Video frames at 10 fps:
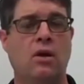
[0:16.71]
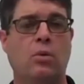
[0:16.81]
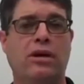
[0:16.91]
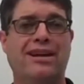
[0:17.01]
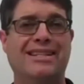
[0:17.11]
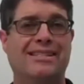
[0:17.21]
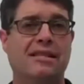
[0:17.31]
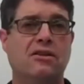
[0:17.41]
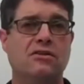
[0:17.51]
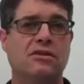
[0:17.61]
We can get
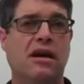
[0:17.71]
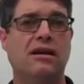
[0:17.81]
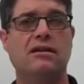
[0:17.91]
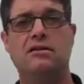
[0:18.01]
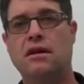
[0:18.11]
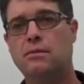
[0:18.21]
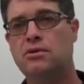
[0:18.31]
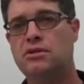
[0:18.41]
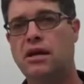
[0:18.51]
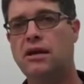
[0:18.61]
single-sided,
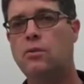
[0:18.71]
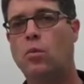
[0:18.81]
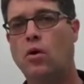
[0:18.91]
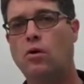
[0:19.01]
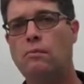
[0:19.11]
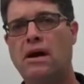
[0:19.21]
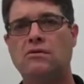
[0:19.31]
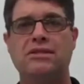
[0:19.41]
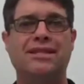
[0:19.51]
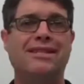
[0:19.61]
double-sided,
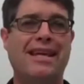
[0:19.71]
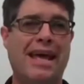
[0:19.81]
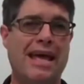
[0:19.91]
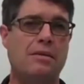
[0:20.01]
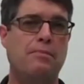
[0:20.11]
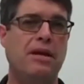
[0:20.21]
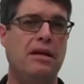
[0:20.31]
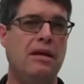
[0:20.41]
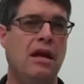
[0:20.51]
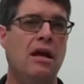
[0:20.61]
wall-mounted,
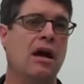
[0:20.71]
canopy,